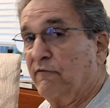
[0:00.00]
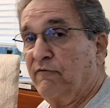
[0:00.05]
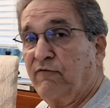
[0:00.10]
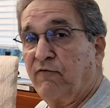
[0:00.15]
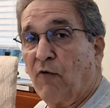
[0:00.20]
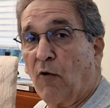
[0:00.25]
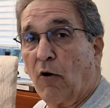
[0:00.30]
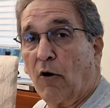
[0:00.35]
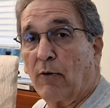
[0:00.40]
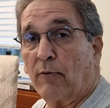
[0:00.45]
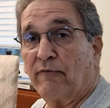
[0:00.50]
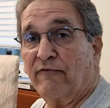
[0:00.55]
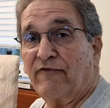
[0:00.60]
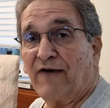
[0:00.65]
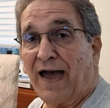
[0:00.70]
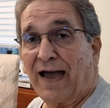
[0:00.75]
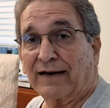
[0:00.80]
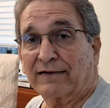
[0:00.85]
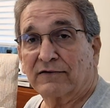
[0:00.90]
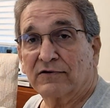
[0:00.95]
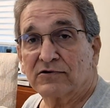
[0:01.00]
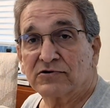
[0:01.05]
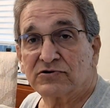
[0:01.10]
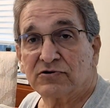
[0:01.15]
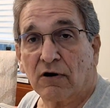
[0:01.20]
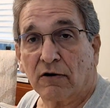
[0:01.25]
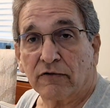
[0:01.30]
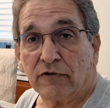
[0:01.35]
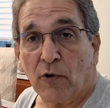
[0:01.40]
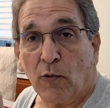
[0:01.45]
form factors
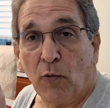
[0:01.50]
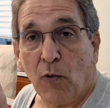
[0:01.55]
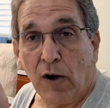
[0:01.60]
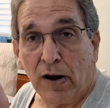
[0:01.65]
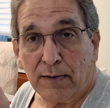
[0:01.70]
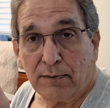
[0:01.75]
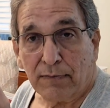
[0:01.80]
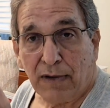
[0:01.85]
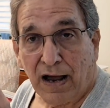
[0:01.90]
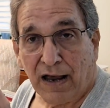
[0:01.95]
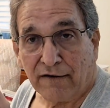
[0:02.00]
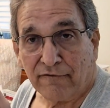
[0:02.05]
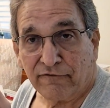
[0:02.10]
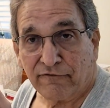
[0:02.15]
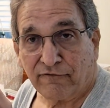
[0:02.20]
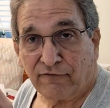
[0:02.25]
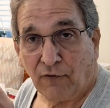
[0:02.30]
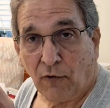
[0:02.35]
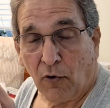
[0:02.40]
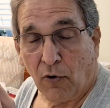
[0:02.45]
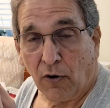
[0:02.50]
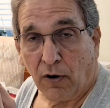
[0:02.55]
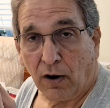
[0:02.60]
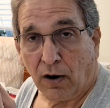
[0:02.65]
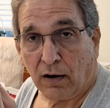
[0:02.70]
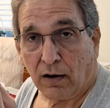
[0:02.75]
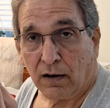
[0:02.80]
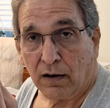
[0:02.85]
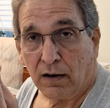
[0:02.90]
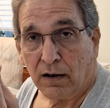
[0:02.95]
are the
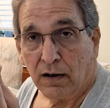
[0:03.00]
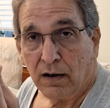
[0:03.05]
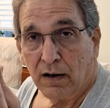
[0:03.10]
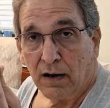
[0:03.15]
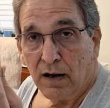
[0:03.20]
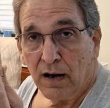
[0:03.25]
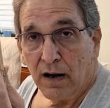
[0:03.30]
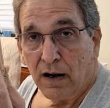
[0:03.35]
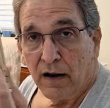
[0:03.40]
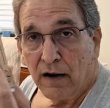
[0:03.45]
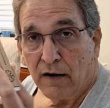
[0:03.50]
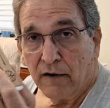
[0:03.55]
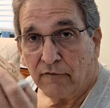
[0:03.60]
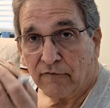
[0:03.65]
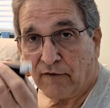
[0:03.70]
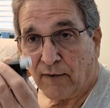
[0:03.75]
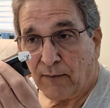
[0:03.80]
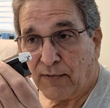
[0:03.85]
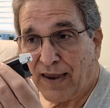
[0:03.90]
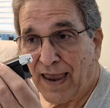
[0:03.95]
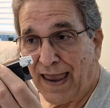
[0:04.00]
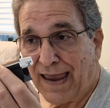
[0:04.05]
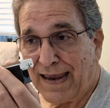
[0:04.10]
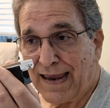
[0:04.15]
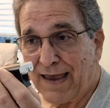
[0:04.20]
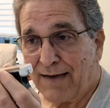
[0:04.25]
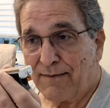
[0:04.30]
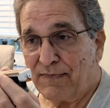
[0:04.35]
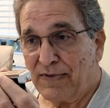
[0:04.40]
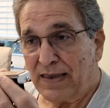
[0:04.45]
1x4 from
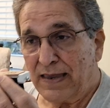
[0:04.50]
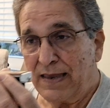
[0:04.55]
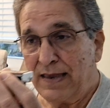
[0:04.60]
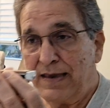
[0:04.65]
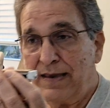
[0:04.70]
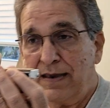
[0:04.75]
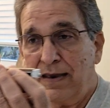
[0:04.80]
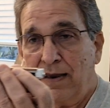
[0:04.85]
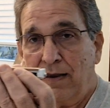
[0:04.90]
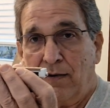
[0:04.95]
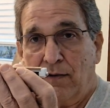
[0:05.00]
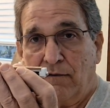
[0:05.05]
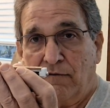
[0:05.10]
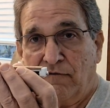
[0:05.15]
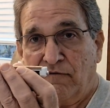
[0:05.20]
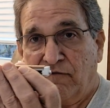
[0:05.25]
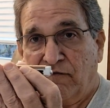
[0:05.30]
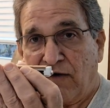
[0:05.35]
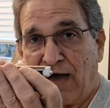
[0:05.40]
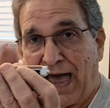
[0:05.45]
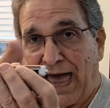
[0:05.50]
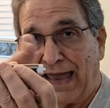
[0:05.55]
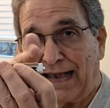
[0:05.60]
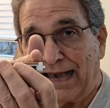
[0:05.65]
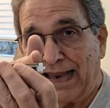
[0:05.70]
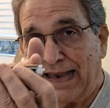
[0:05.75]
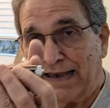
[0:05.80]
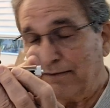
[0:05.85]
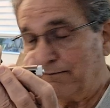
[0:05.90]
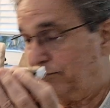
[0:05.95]
KME flat
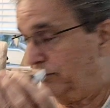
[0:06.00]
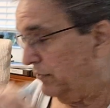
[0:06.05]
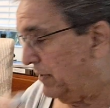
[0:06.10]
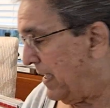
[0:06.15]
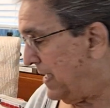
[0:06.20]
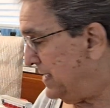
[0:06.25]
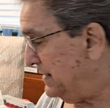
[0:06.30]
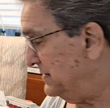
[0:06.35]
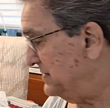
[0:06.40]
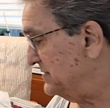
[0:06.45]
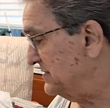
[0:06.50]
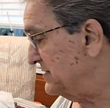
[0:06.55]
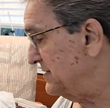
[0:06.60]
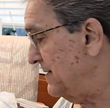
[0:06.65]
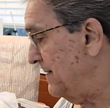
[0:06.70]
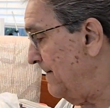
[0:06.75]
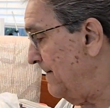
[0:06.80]
end plates